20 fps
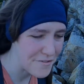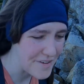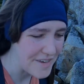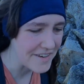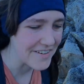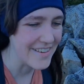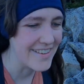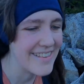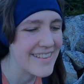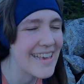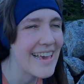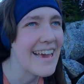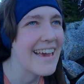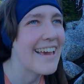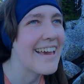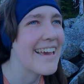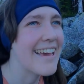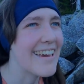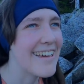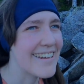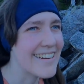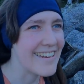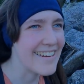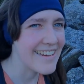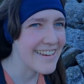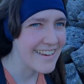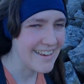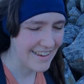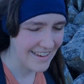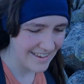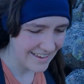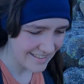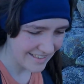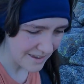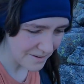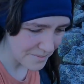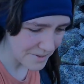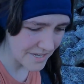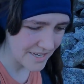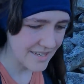field, and
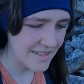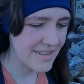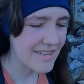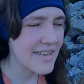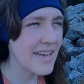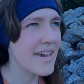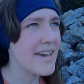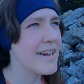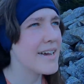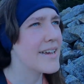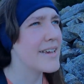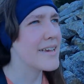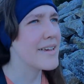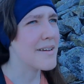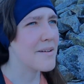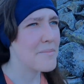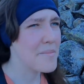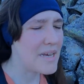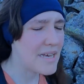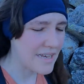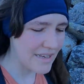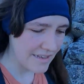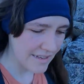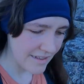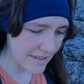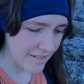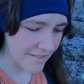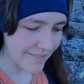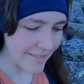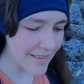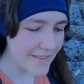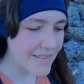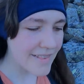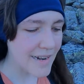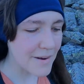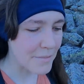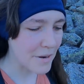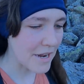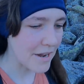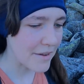that means I am less
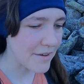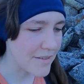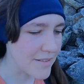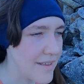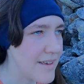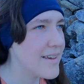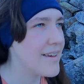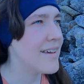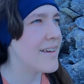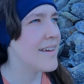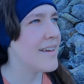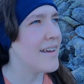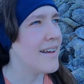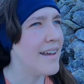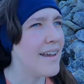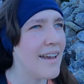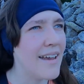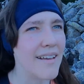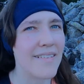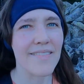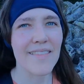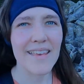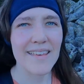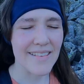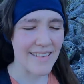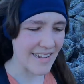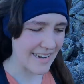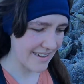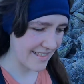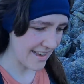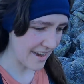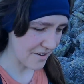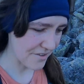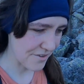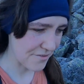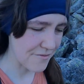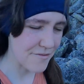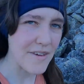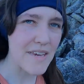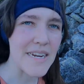than a mile, less than
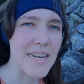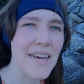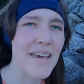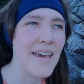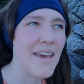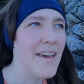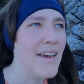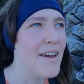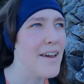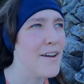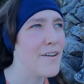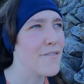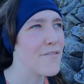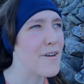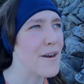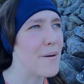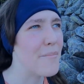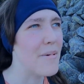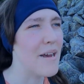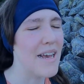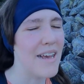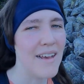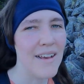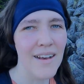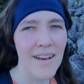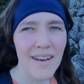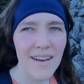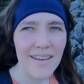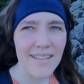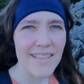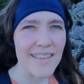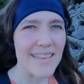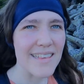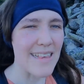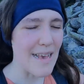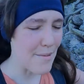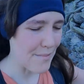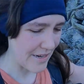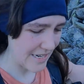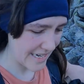1,000 feet from the
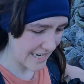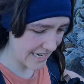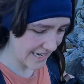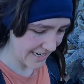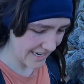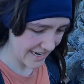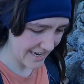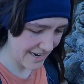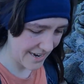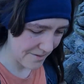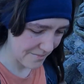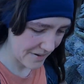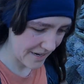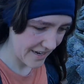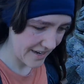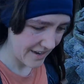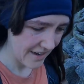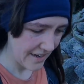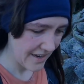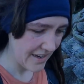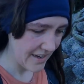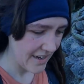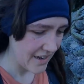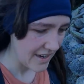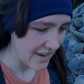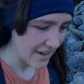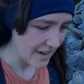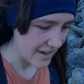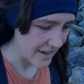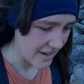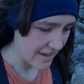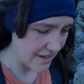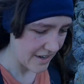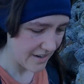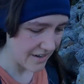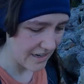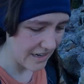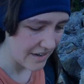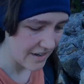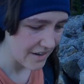summit. I
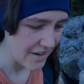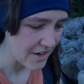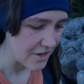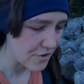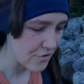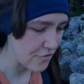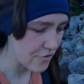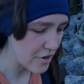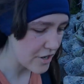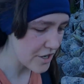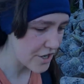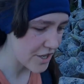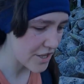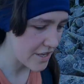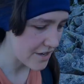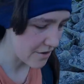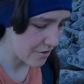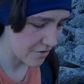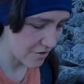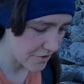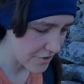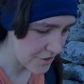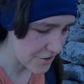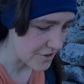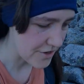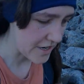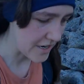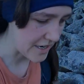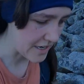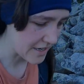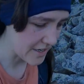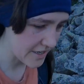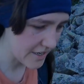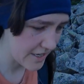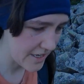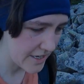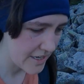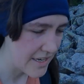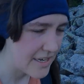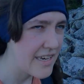crushed the old trail
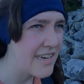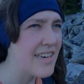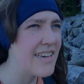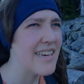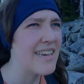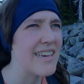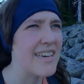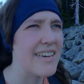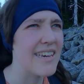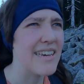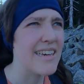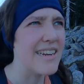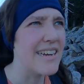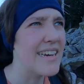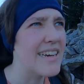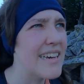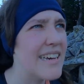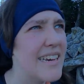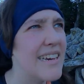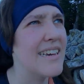in